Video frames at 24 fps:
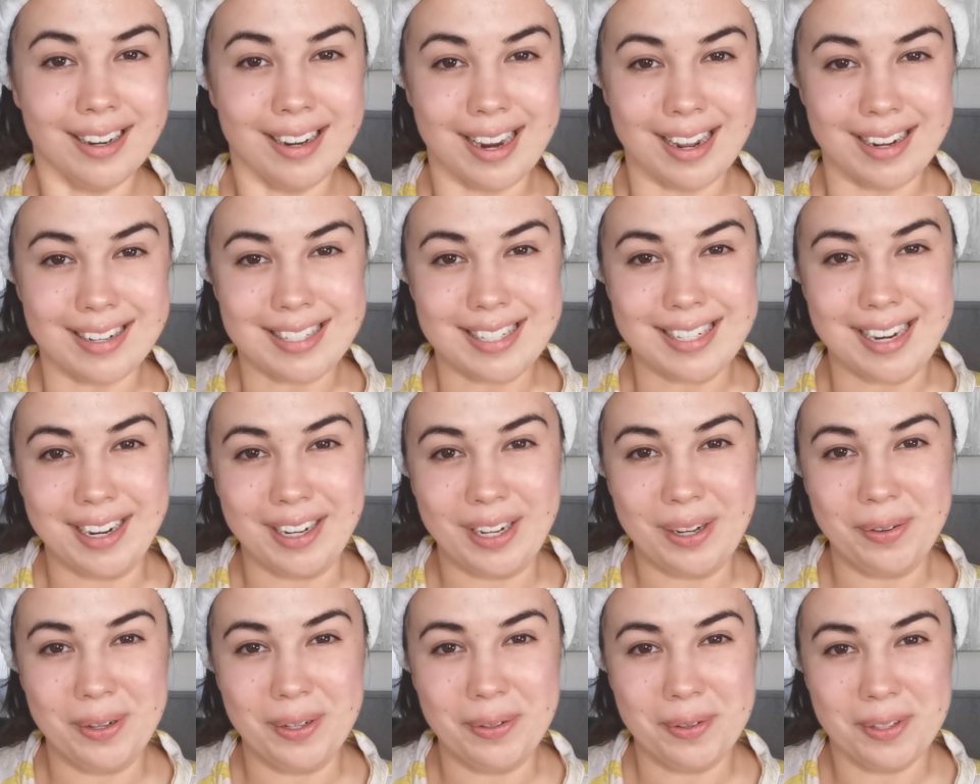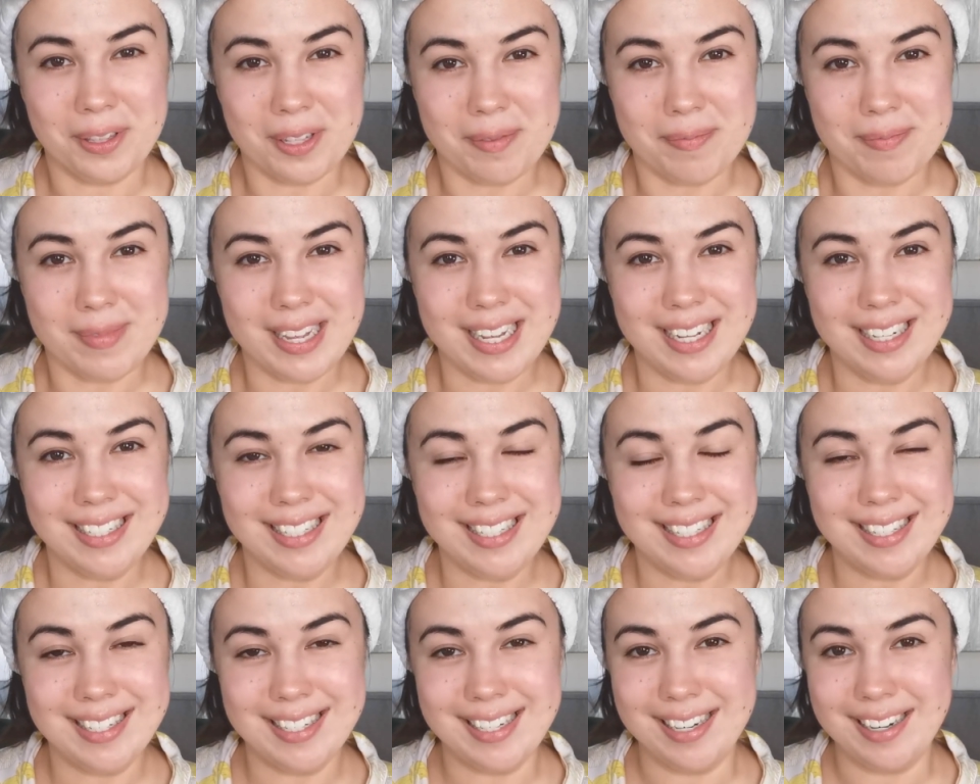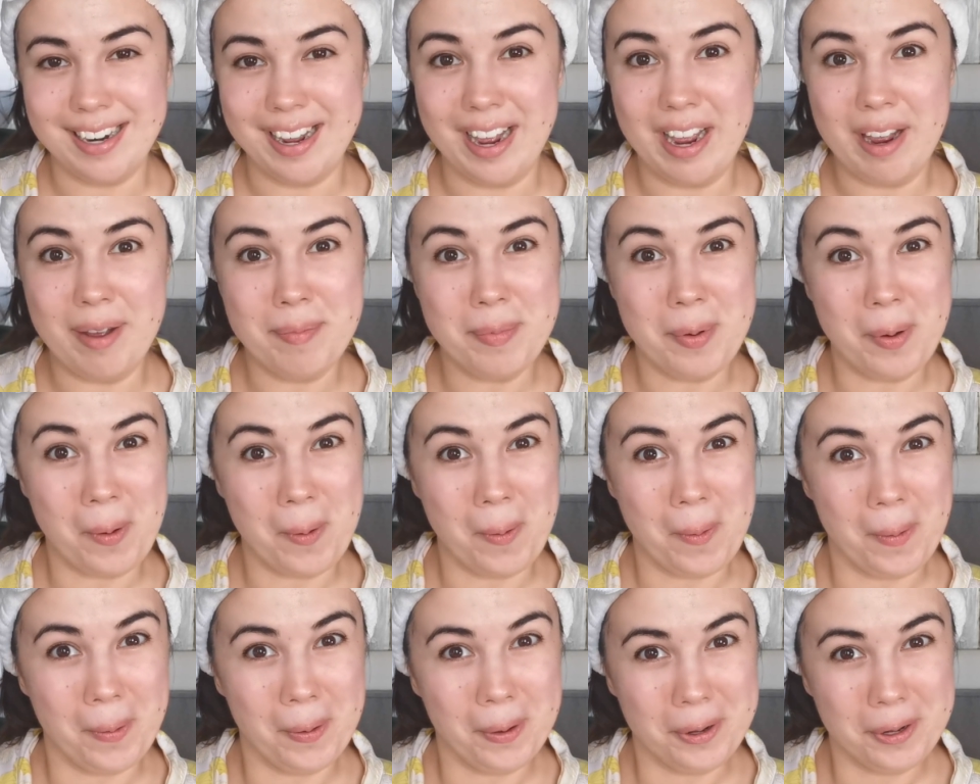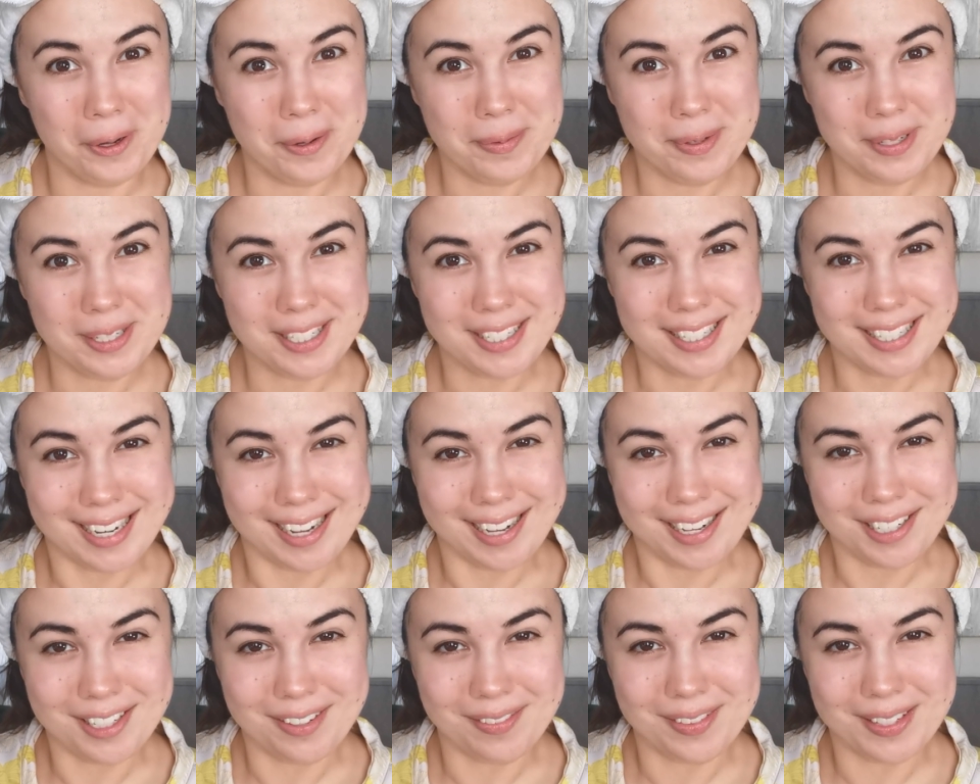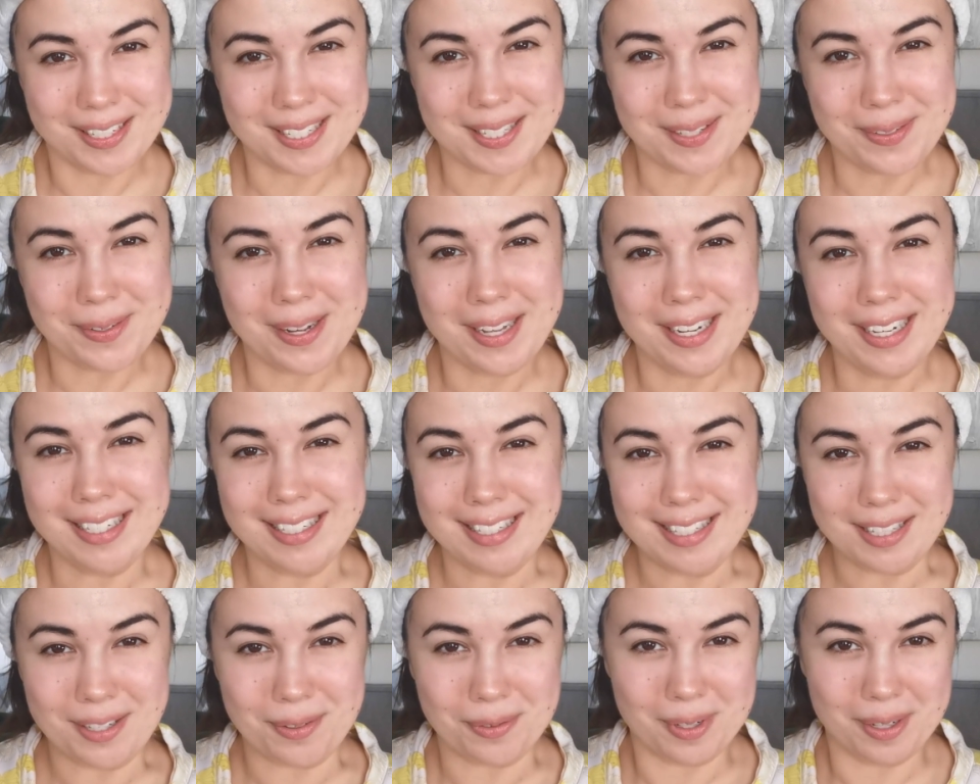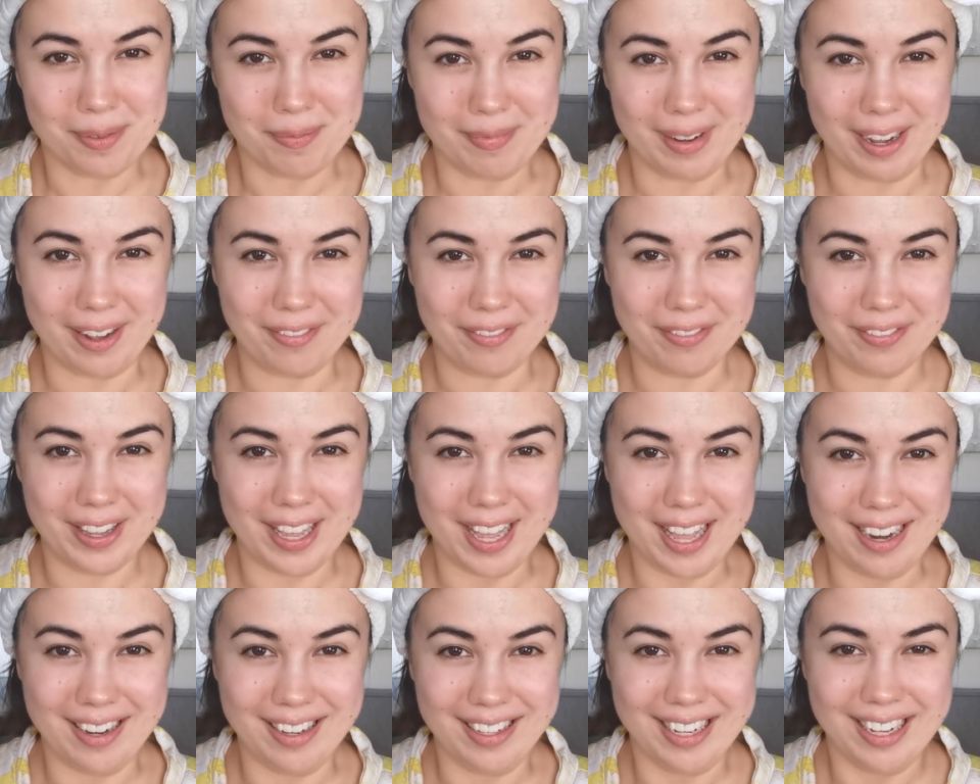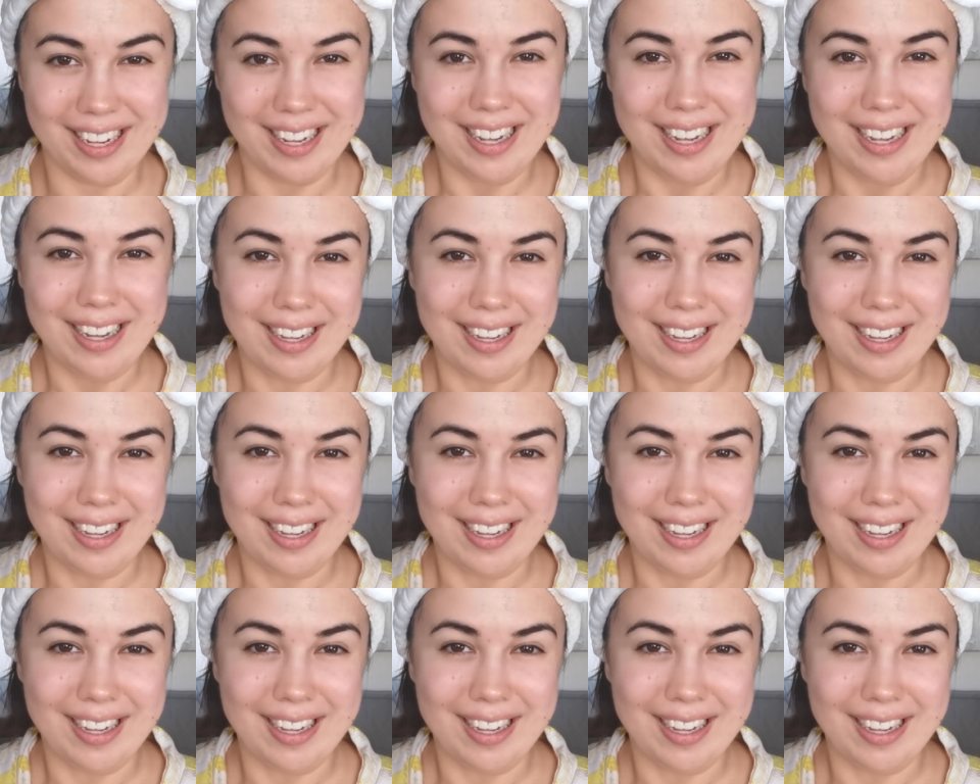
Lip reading: Next I go in with a mist, and I am almost out of this one. It's the one by Ven.